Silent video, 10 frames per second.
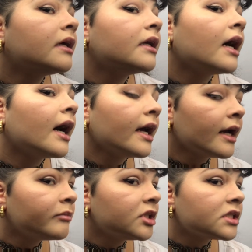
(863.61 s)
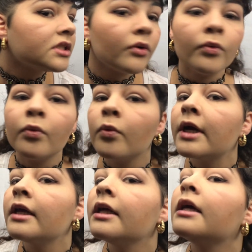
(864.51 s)
and I am just
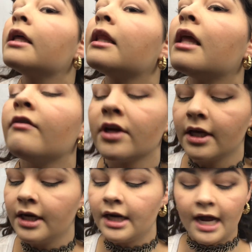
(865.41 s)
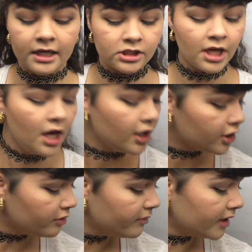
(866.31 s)
really loving it. It has
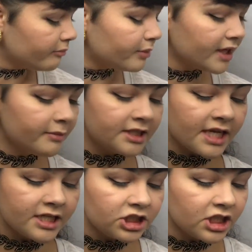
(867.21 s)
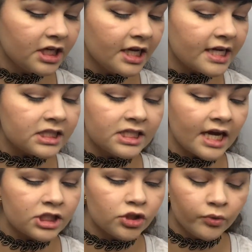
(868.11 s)
good pigmentation. It's
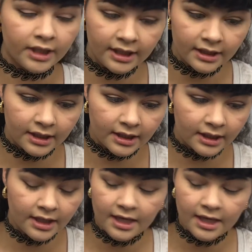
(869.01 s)
not too inky.